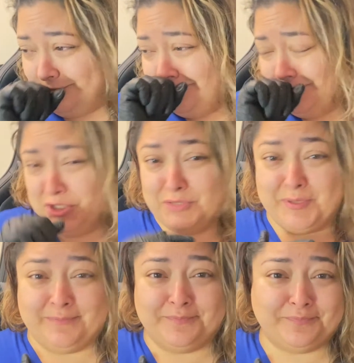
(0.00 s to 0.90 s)
Excuse
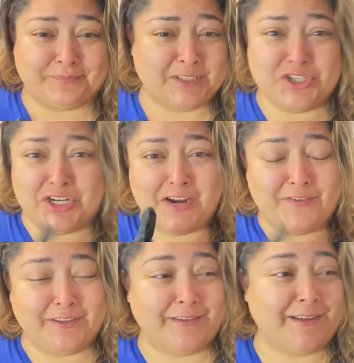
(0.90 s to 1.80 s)
me. Should have
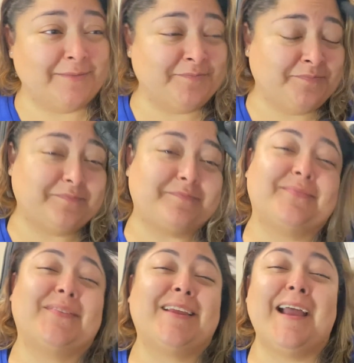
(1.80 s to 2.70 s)
never done that.
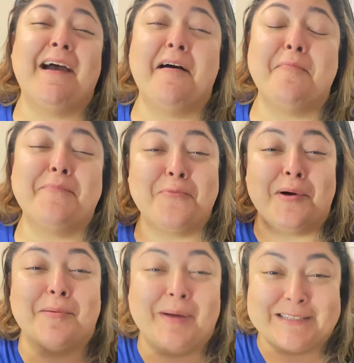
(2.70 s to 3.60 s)
But
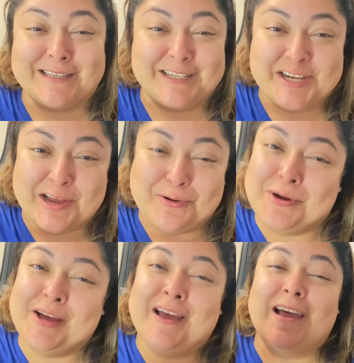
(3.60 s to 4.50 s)
welcome back to the channel.
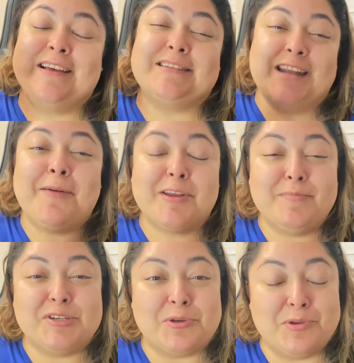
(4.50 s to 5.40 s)
Today I'm going to
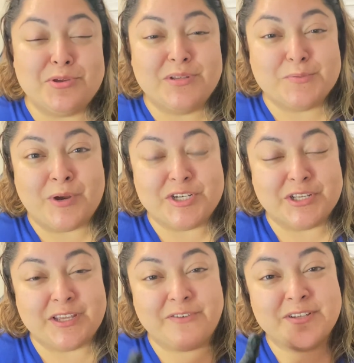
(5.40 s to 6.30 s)
be showing you this project
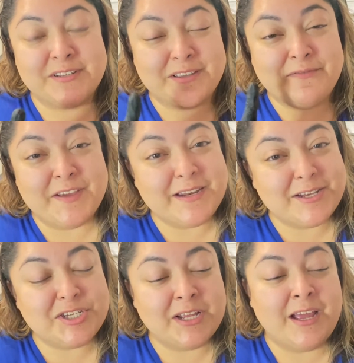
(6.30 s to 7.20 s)
that I recently
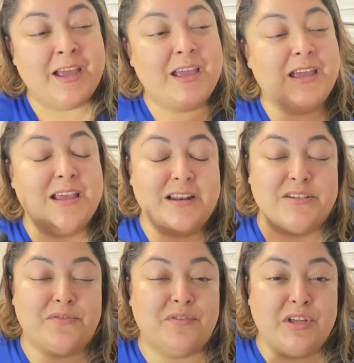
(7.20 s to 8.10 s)
finished. It
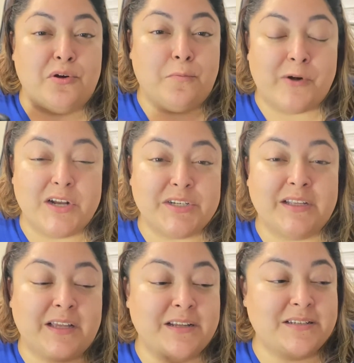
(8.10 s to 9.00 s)
is a really cool
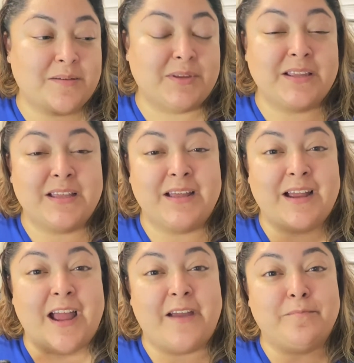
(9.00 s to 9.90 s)
project. It is something that
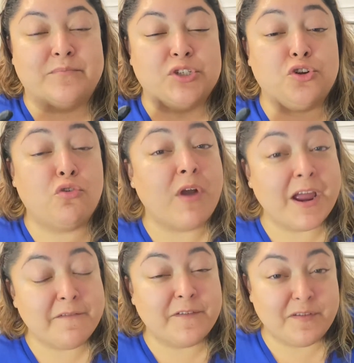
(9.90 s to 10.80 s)
I'm
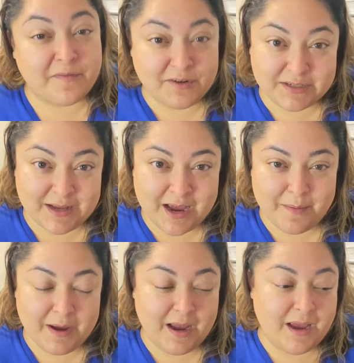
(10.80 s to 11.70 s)
trying for the first
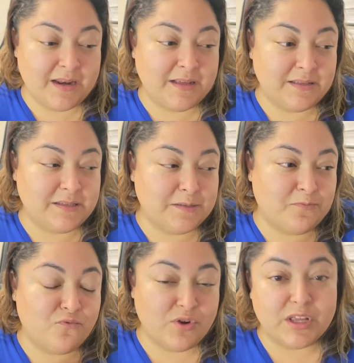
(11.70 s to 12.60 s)
time and it
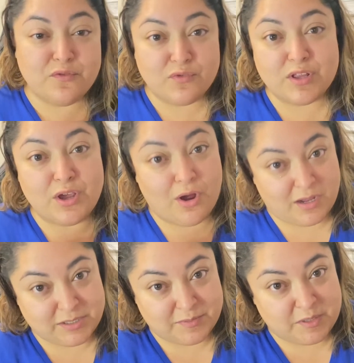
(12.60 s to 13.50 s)
really, really
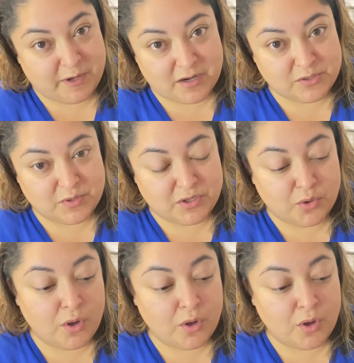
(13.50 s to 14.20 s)
awesome, to be honest with you.